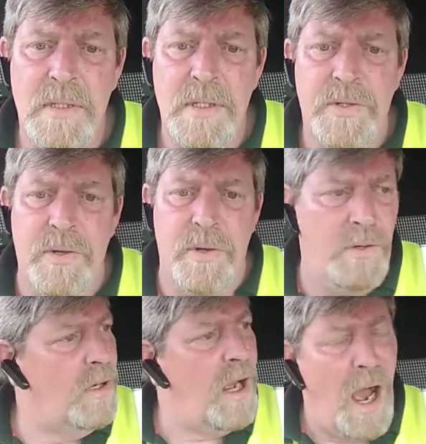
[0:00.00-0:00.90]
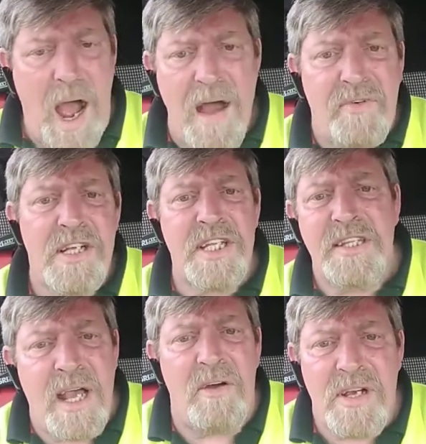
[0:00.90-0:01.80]
Now, I've
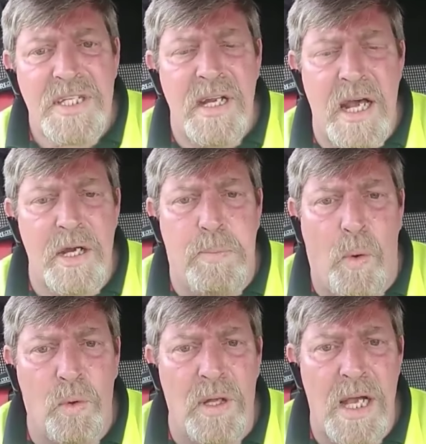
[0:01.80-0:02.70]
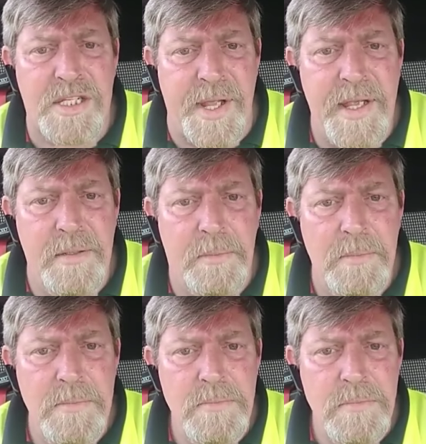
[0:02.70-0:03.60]
listened, I listened to that report last night.
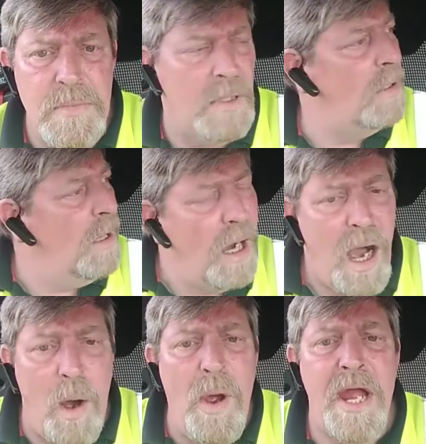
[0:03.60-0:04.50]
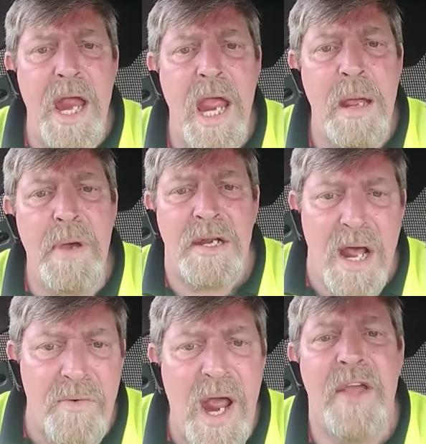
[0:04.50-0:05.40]
I went home and
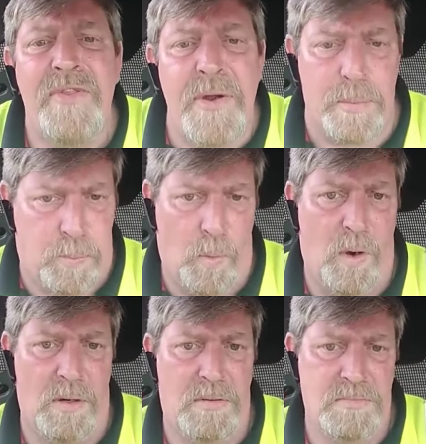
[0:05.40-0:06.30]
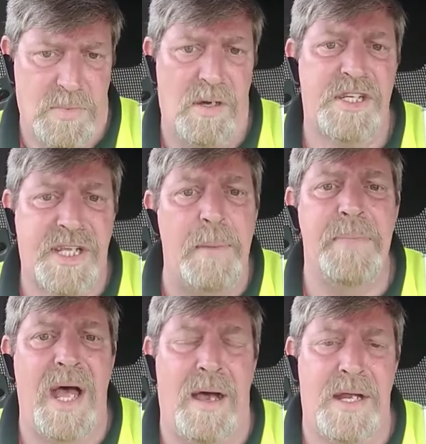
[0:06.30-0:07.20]
I read the report. Well, I
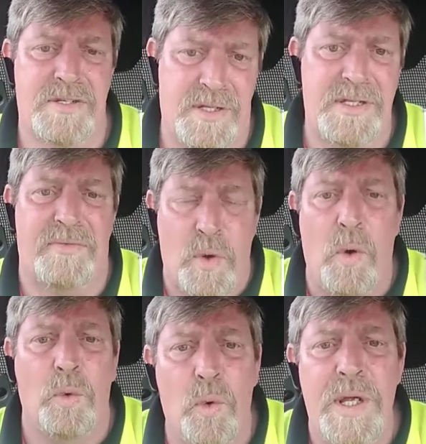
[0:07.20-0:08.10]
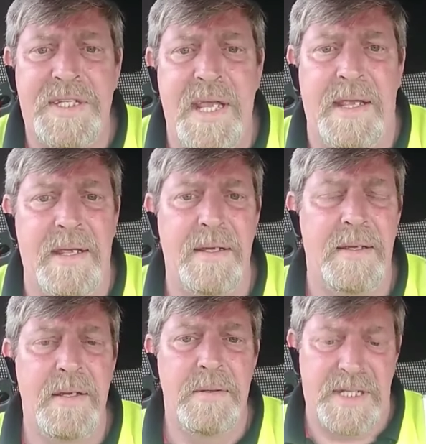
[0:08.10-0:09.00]
skimmed it actually because I've got a lot to do
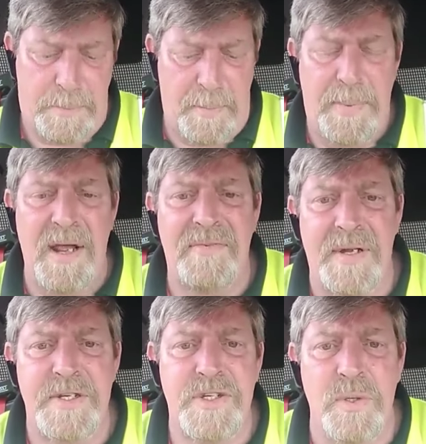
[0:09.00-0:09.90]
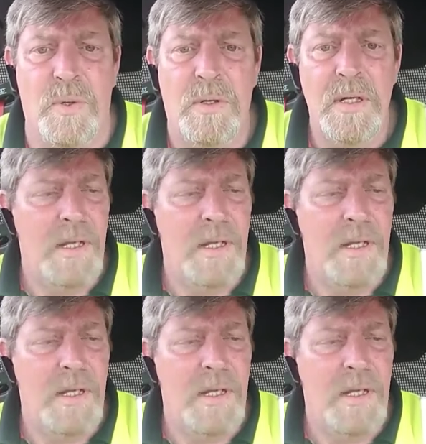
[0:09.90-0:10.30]
to prepare for this show.